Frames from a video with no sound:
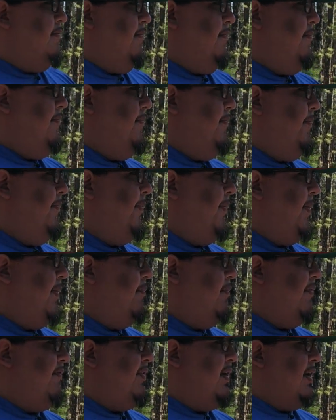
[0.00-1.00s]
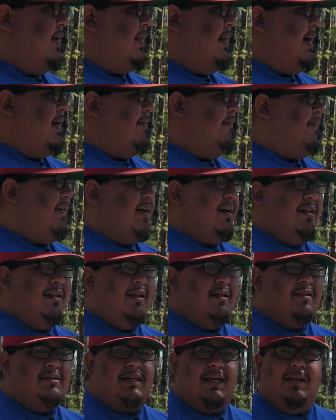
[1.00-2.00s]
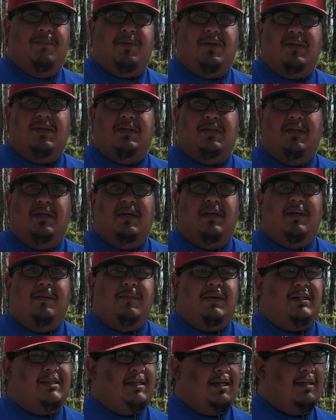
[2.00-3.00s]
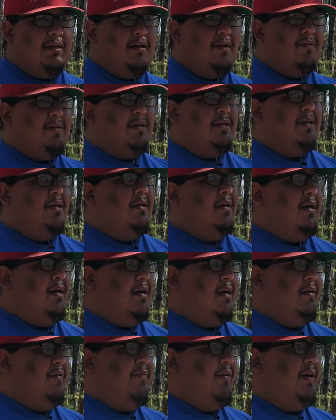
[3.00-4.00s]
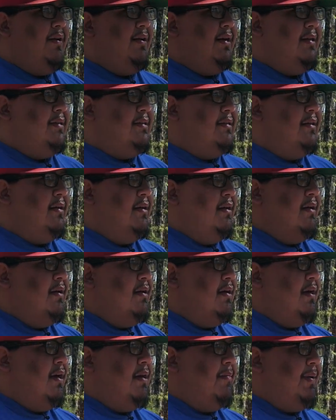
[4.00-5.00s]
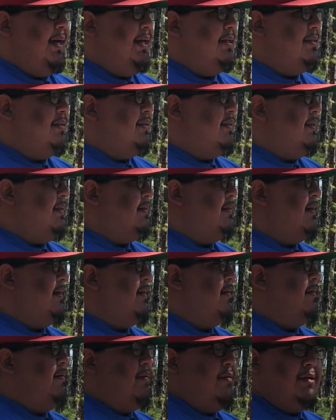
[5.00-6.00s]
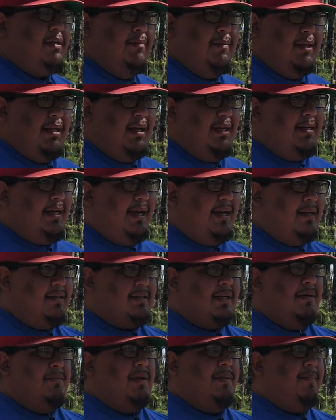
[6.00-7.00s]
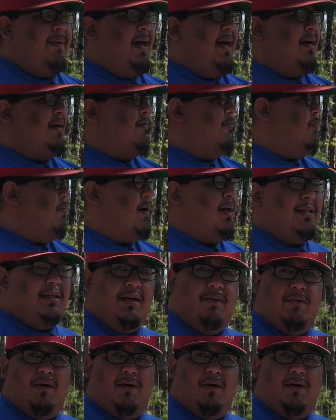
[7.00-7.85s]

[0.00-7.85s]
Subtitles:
We've done a lot of phytolith samples and sent out to various agencies that are, some of that data is coming back of what they